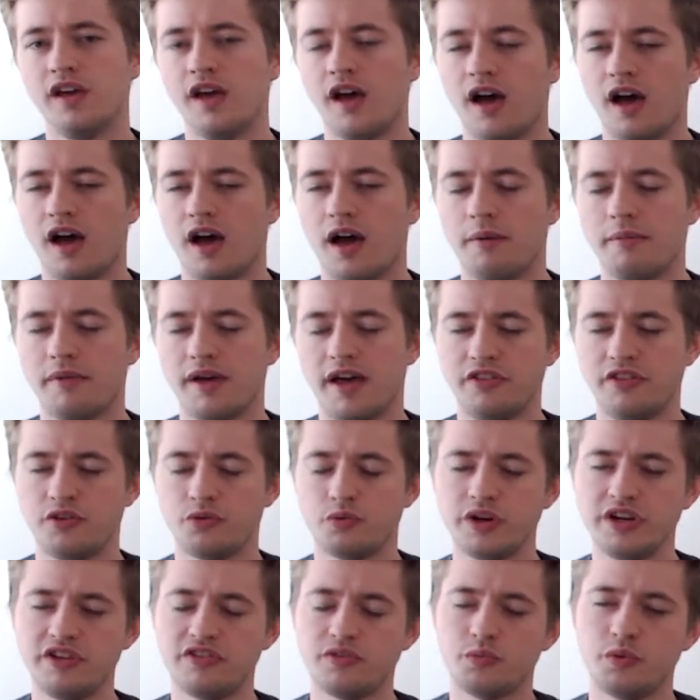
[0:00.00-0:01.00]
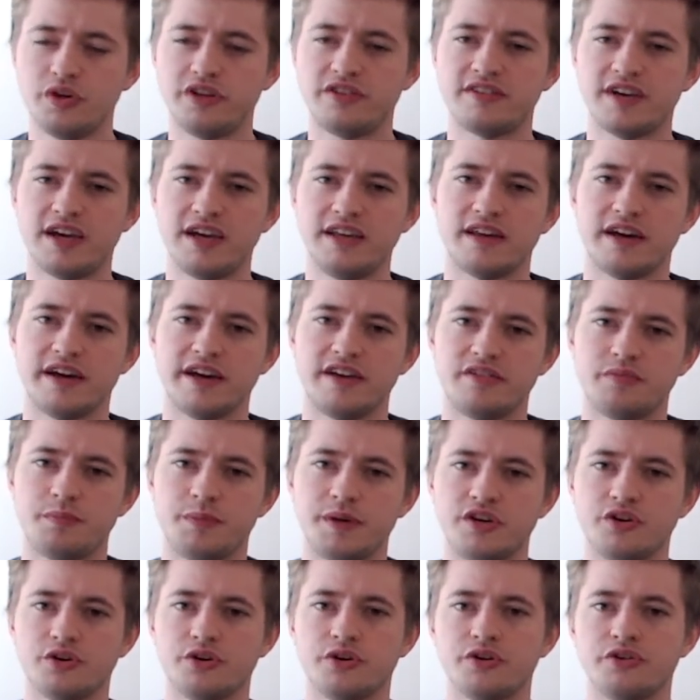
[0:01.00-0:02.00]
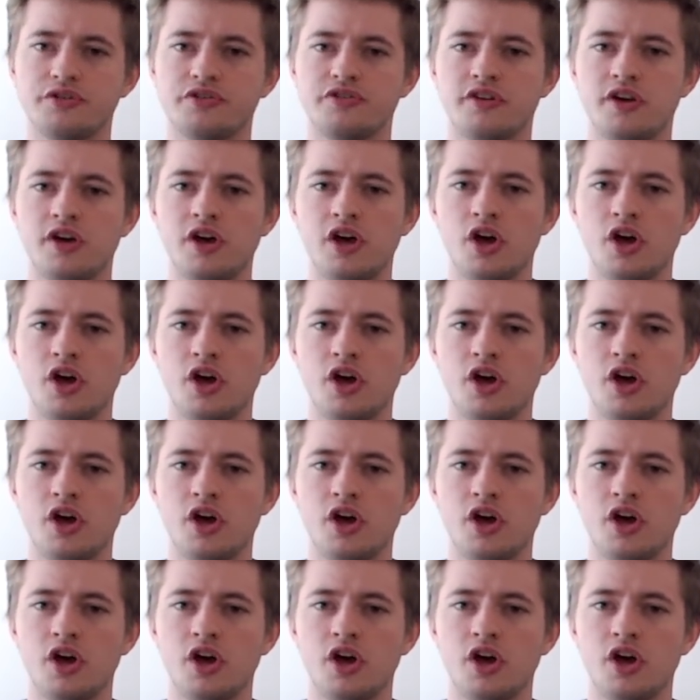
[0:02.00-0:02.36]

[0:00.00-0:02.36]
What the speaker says: And the reason we say that is because